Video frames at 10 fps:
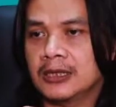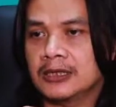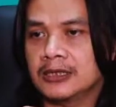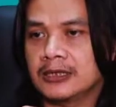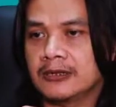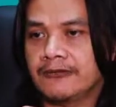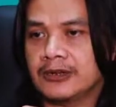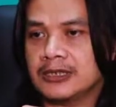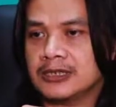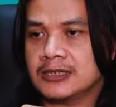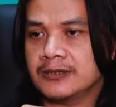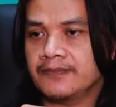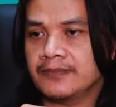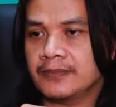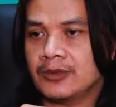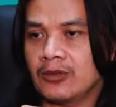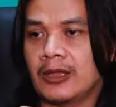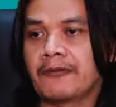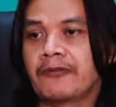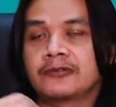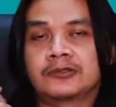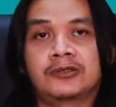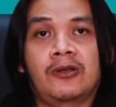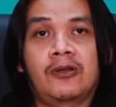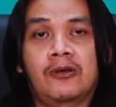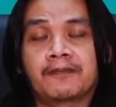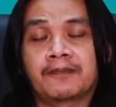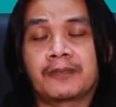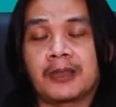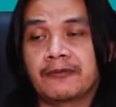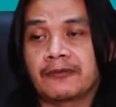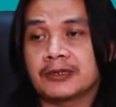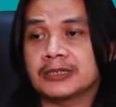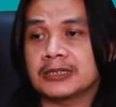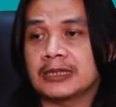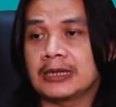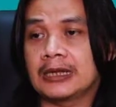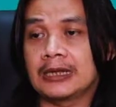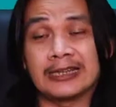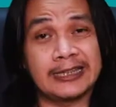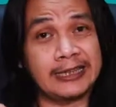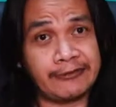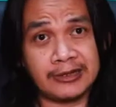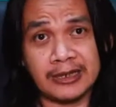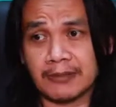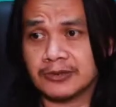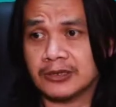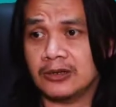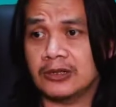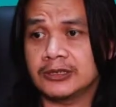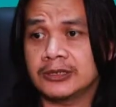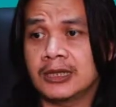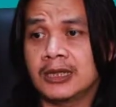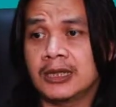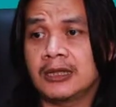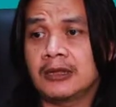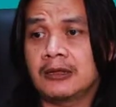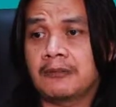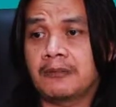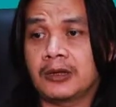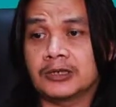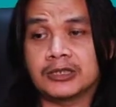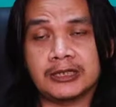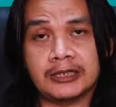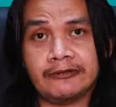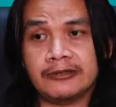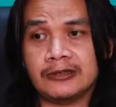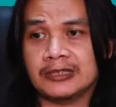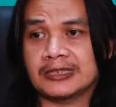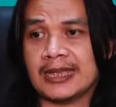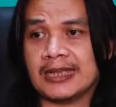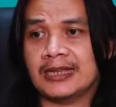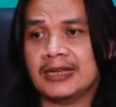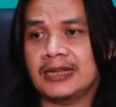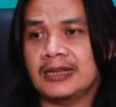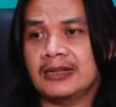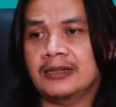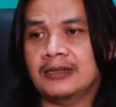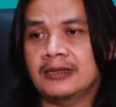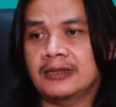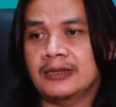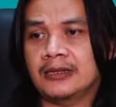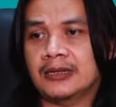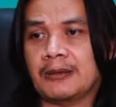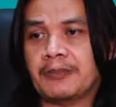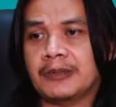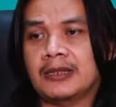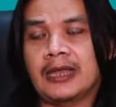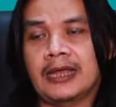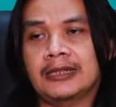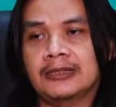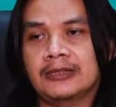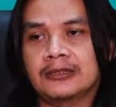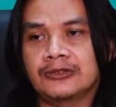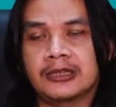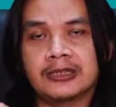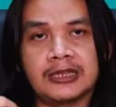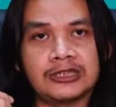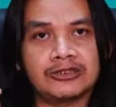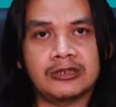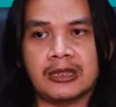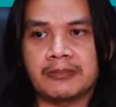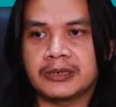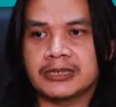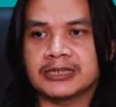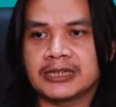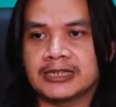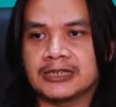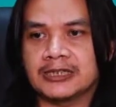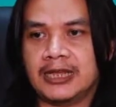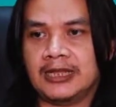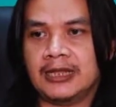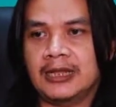the difference. Okay, so first, given epsilon positive, take capital N, a natural number such that